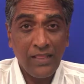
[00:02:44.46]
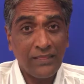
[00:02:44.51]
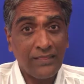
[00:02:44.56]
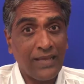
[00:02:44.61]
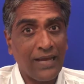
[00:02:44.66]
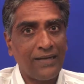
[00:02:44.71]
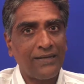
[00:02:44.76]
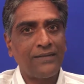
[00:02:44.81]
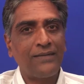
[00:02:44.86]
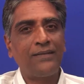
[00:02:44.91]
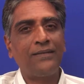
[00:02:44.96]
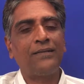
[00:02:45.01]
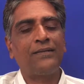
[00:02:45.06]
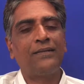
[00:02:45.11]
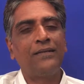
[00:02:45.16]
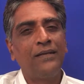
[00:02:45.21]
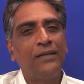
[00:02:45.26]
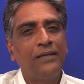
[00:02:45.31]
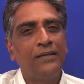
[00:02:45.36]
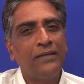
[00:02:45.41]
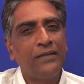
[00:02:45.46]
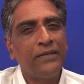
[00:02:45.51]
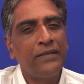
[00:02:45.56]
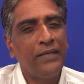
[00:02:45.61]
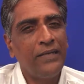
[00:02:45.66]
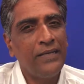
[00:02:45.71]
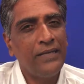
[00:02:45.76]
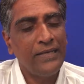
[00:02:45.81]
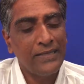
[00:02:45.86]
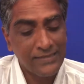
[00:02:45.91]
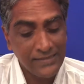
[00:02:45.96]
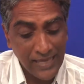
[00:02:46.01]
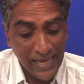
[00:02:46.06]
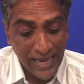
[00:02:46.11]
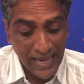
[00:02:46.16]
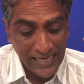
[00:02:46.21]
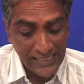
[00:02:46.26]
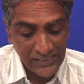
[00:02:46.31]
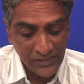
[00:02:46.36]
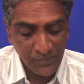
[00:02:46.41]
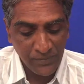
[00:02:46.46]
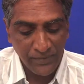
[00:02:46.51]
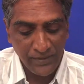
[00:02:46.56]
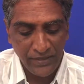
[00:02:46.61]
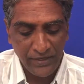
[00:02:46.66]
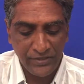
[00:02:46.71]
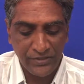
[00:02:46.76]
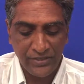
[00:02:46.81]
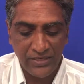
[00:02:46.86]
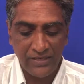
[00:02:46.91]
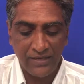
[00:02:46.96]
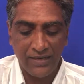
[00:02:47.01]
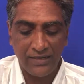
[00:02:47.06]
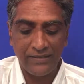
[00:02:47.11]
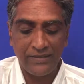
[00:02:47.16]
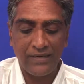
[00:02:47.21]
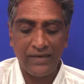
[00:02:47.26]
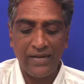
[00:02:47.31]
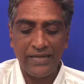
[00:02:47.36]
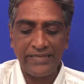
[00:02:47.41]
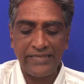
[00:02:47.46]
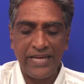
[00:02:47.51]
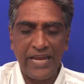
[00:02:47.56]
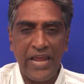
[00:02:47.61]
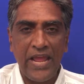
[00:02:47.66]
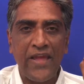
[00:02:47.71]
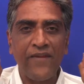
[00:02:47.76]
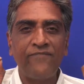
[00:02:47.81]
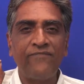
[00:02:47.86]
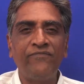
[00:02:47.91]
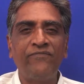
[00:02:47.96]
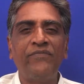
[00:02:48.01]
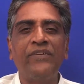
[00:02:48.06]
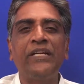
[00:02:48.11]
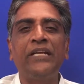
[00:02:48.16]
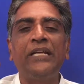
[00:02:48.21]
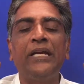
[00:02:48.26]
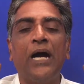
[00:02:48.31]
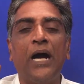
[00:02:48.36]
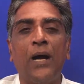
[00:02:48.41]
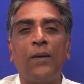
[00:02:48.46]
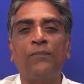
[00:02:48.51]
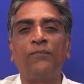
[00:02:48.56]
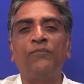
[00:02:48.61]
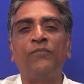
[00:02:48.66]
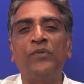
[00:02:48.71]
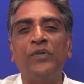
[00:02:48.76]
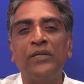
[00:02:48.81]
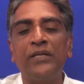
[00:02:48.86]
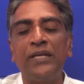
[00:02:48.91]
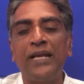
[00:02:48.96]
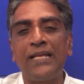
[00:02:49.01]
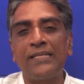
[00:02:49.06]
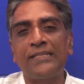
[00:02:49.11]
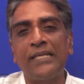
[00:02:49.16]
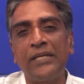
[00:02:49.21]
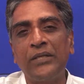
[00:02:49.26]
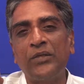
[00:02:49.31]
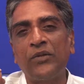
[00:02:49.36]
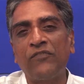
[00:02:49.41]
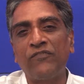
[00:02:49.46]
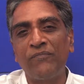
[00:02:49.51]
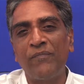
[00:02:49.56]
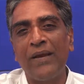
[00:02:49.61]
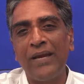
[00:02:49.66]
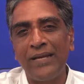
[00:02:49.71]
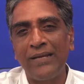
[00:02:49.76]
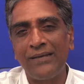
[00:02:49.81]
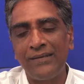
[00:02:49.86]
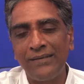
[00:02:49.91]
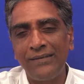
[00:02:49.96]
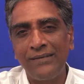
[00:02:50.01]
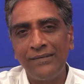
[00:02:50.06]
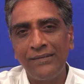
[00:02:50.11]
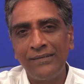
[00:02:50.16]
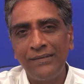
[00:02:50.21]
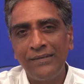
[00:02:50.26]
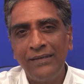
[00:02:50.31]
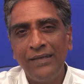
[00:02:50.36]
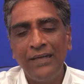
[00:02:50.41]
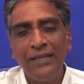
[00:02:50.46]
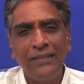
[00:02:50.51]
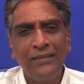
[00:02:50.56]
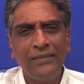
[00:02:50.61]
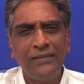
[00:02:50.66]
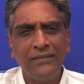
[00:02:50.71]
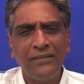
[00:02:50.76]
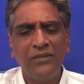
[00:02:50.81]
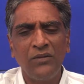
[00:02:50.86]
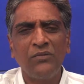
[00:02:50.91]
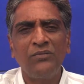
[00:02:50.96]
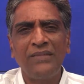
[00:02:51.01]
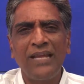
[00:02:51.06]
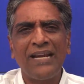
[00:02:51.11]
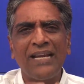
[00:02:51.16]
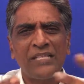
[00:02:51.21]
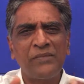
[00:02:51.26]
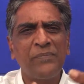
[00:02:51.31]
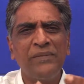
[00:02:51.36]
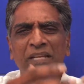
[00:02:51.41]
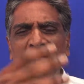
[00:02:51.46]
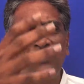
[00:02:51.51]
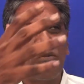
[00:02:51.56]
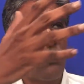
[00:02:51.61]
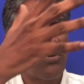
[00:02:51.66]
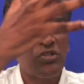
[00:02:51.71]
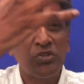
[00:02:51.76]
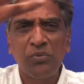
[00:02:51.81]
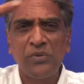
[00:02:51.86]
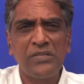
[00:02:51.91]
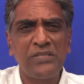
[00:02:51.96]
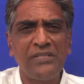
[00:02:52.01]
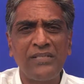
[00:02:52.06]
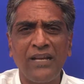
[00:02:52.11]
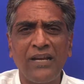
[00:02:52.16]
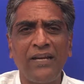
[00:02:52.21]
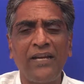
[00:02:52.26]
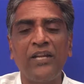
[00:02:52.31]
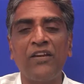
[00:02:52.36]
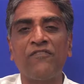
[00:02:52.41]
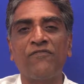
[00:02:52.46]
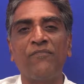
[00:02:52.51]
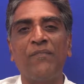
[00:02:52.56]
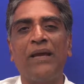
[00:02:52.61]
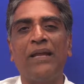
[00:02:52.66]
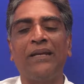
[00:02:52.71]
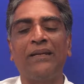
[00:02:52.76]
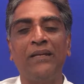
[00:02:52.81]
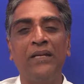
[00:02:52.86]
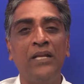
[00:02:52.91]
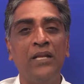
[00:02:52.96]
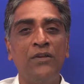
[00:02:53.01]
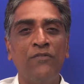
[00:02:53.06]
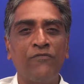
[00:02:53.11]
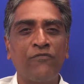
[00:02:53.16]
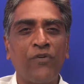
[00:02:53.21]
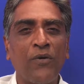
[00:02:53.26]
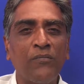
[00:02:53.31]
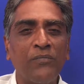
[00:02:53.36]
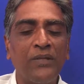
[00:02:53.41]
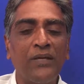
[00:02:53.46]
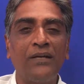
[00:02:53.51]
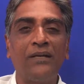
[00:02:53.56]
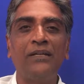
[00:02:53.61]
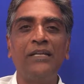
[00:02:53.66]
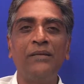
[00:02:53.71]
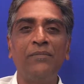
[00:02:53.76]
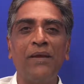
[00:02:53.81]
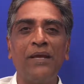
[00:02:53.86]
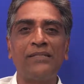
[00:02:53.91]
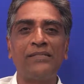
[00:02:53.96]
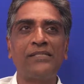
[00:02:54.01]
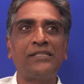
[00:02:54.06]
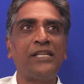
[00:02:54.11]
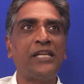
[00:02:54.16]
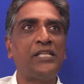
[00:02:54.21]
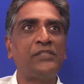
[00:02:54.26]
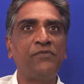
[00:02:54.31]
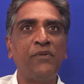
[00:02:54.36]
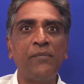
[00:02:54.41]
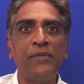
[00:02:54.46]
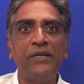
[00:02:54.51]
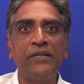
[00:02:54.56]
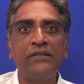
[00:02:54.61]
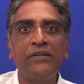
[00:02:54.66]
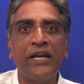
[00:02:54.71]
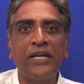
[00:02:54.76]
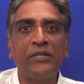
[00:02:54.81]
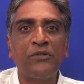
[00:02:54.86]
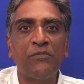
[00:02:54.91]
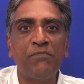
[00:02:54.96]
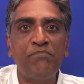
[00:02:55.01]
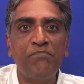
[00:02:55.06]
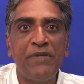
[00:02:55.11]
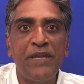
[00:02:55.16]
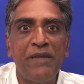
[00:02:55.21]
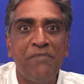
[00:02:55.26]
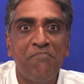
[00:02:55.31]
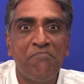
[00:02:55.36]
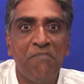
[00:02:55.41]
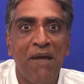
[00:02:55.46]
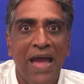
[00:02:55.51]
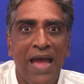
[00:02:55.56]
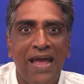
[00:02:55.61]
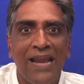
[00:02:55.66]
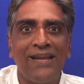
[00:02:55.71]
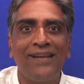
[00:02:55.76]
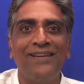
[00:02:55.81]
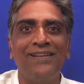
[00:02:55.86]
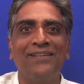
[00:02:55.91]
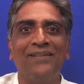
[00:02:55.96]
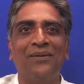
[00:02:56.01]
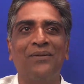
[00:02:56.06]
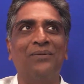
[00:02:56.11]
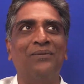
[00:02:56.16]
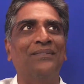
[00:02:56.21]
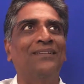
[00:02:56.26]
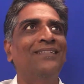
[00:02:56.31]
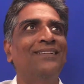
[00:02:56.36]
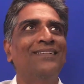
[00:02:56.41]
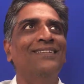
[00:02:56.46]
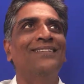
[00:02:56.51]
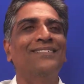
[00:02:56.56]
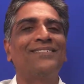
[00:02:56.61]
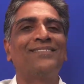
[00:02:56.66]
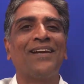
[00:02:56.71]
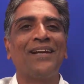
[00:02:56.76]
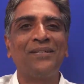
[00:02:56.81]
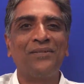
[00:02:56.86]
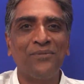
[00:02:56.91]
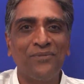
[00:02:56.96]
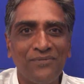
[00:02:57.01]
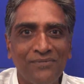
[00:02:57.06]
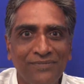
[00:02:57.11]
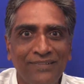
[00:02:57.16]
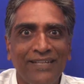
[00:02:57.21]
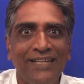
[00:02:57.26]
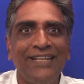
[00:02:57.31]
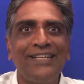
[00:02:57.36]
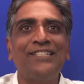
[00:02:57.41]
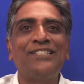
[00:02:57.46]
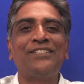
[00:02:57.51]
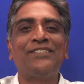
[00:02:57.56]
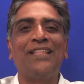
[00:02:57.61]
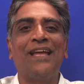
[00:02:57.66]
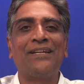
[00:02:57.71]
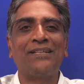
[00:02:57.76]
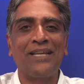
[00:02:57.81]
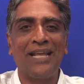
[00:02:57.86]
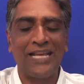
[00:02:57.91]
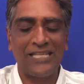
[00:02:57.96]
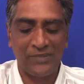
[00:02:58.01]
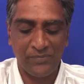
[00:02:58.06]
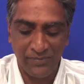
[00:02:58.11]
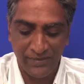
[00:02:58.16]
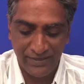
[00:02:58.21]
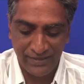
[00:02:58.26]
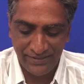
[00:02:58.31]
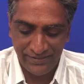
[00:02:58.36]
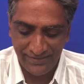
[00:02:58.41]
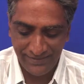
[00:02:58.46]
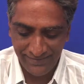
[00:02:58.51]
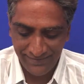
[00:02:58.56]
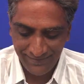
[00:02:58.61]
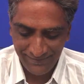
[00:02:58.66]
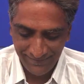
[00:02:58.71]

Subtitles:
That really is the aspiration underlying every upward ascent of man. You know, that has been a tortuous journey of man. From the early man stage, we've been trying to be man, you know, trying to reach that aspiration.